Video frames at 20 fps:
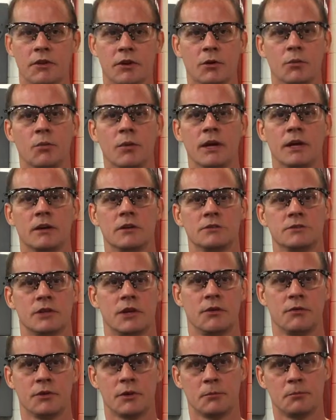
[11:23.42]
their welds
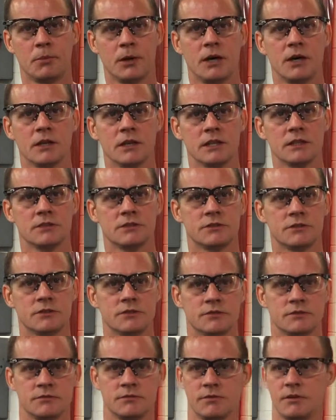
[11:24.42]
on their buckets,
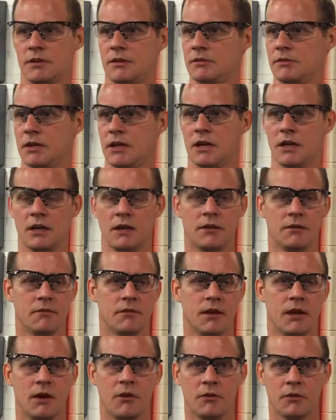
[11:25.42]

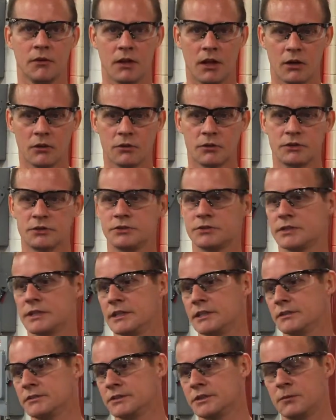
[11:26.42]
on loaders,
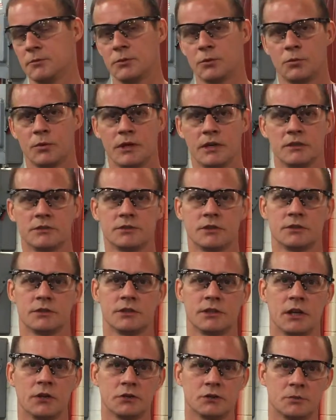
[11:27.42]
and some of the welds on
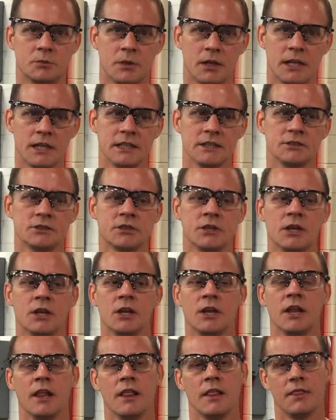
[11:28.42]
the dozer blades,
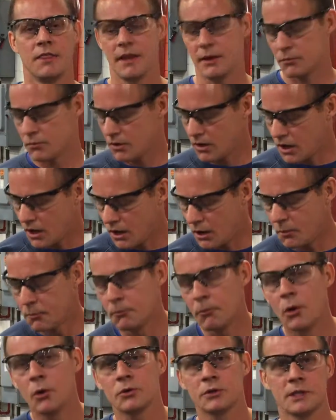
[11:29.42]
they were all
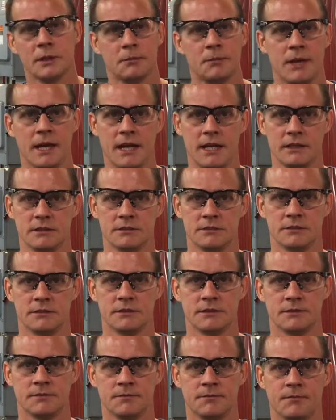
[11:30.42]
multi-pass.
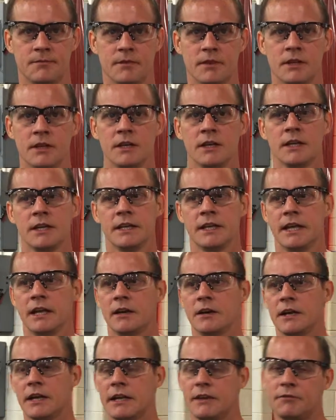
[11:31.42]

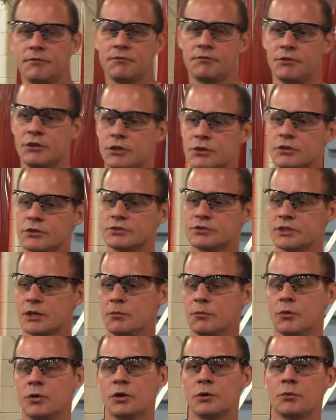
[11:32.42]
Now, if you're
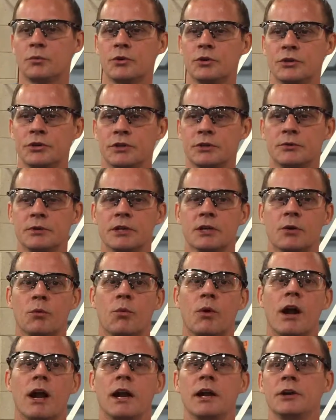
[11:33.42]
somewhere where you're
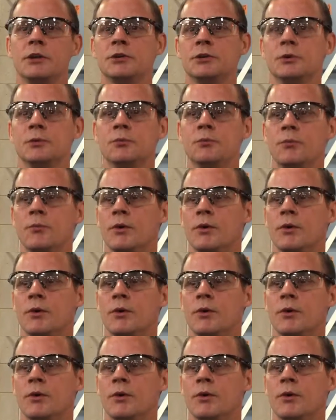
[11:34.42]
required to